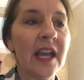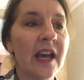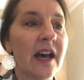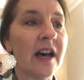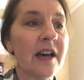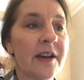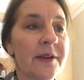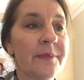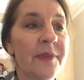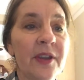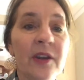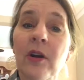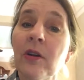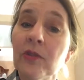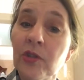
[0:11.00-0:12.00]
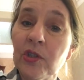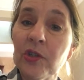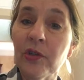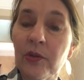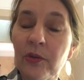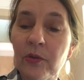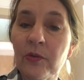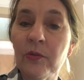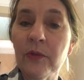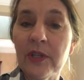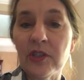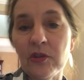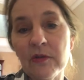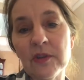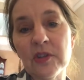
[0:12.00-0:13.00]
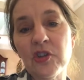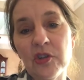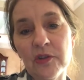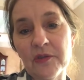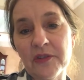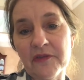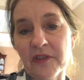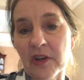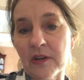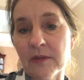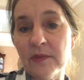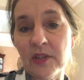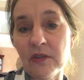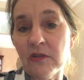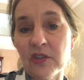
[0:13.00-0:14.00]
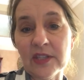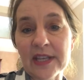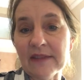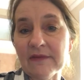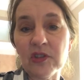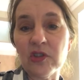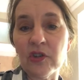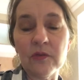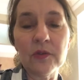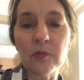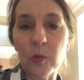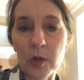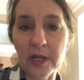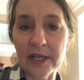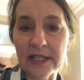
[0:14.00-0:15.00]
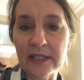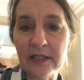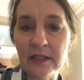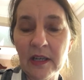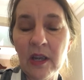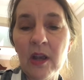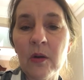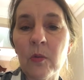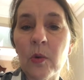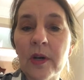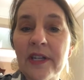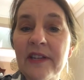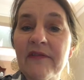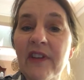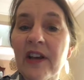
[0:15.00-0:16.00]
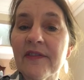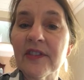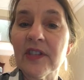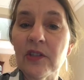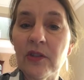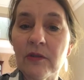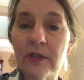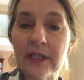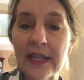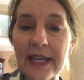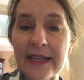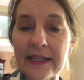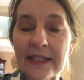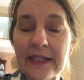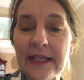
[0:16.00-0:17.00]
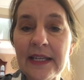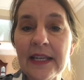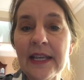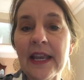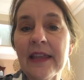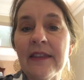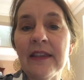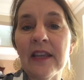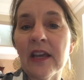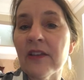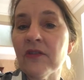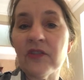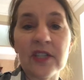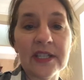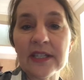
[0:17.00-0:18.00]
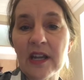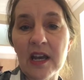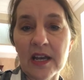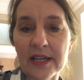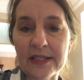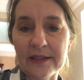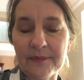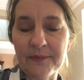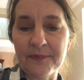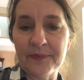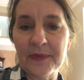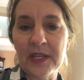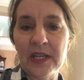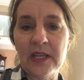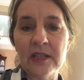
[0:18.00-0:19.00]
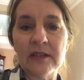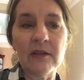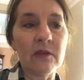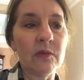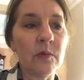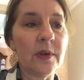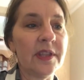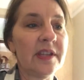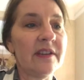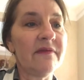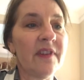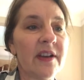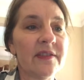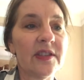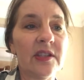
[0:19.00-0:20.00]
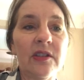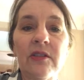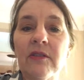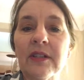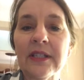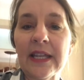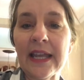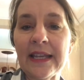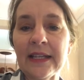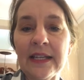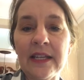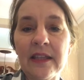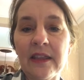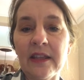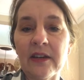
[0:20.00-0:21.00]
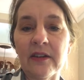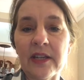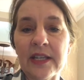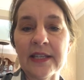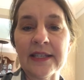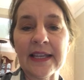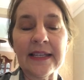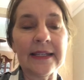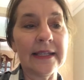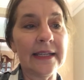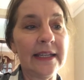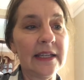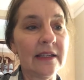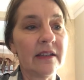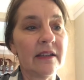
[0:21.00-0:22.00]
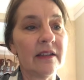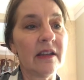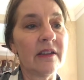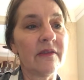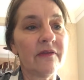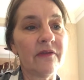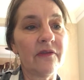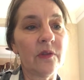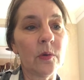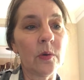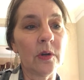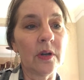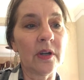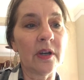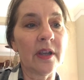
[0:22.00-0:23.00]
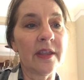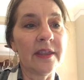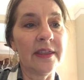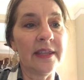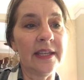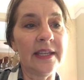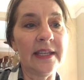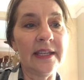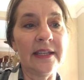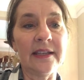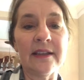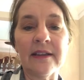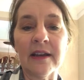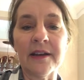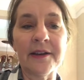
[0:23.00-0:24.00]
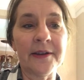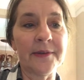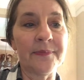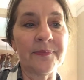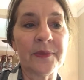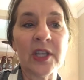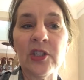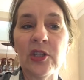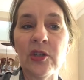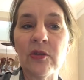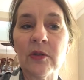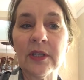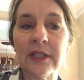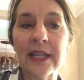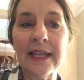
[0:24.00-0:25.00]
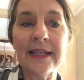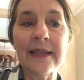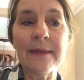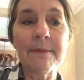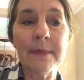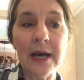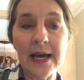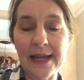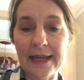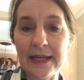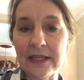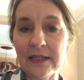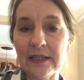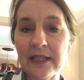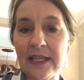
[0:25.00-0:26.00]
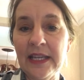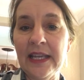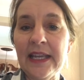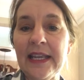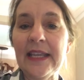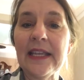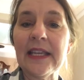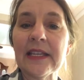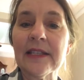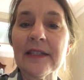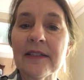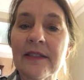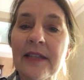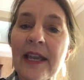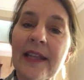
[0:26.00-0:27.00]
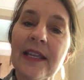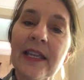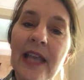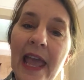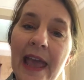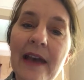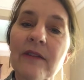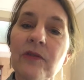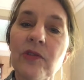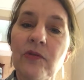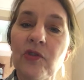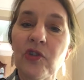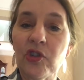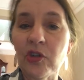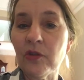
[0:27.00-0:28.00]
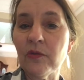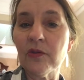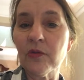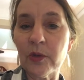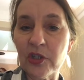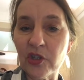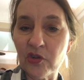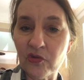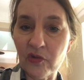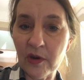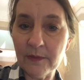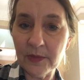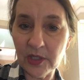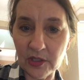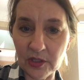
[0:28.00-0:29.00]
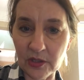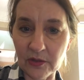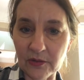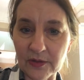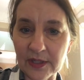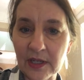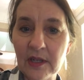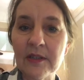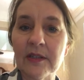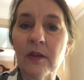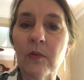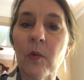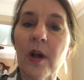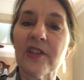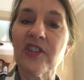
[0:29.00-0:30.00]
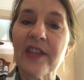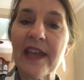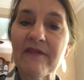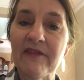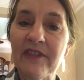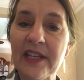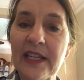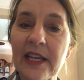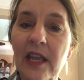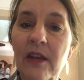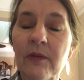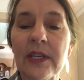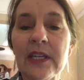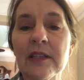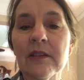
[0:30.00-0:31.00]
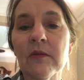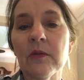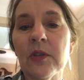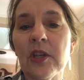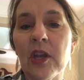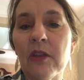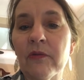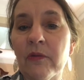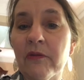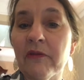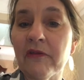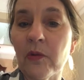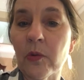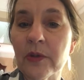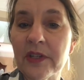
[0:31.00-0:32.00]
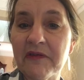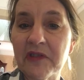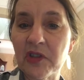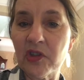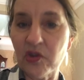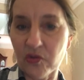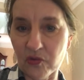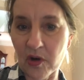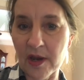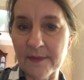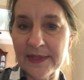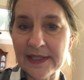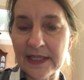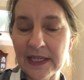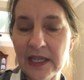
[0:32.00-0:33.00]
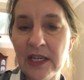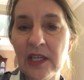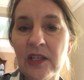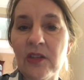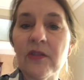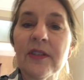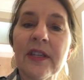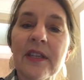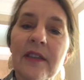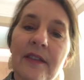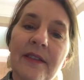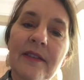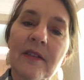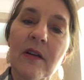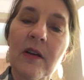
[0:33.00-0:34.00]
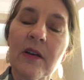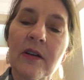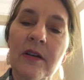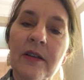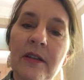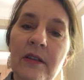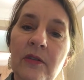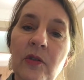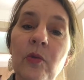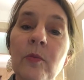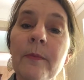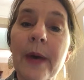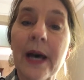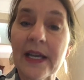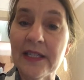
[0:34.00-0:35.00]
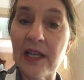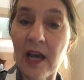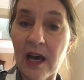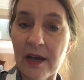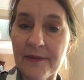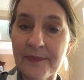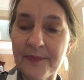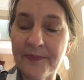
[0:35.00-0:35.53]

Um, there are two that you can choose from, so you just have to choose one. One involves a ukulele and the other does not. So the one that involves the ukulele, there is a link for the um, Ukulele Mike. He is telling how to choose which strum to use. So watch that video and he's going to go through four different strums using the song Kumbaya.